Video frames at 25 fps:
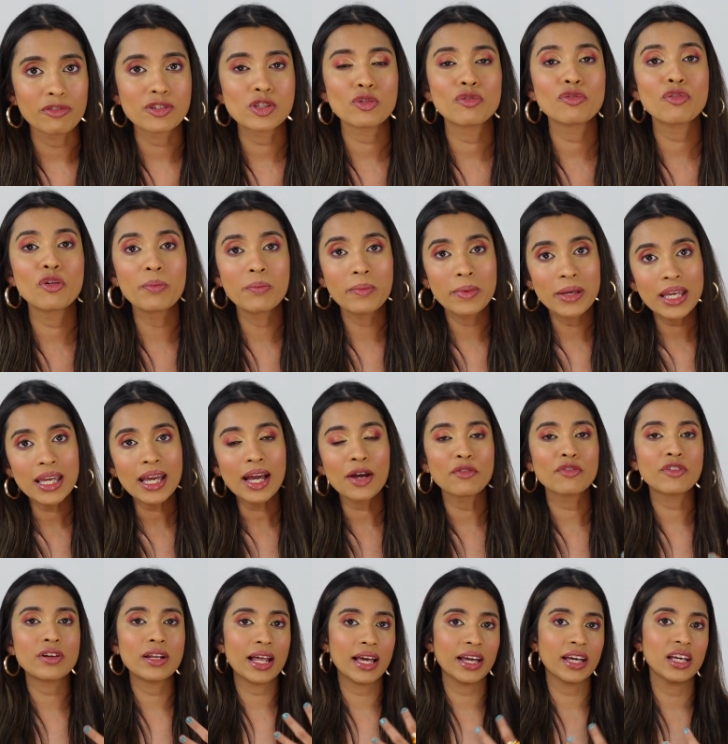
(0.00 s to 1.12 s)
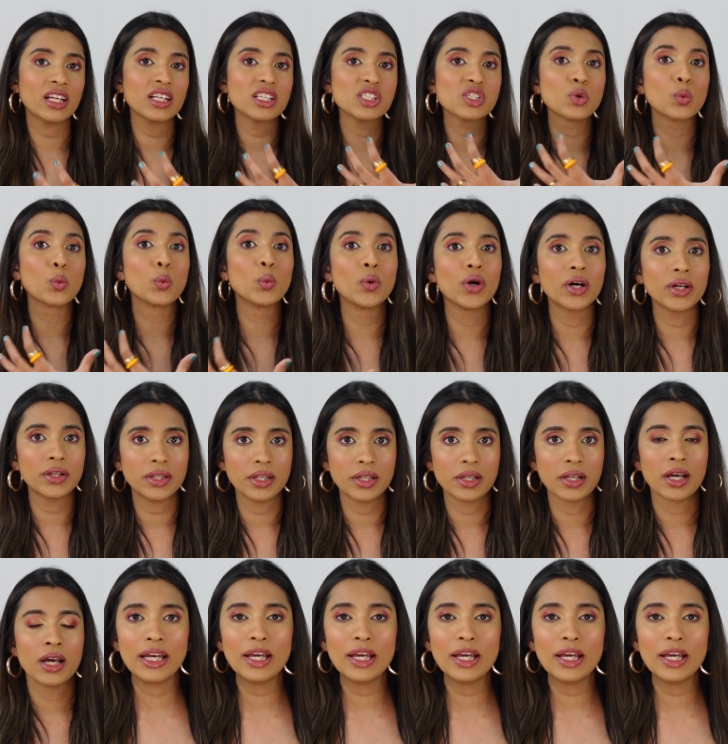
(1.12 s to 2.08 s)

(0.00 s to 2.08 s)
So for me, I feel like it is worth it.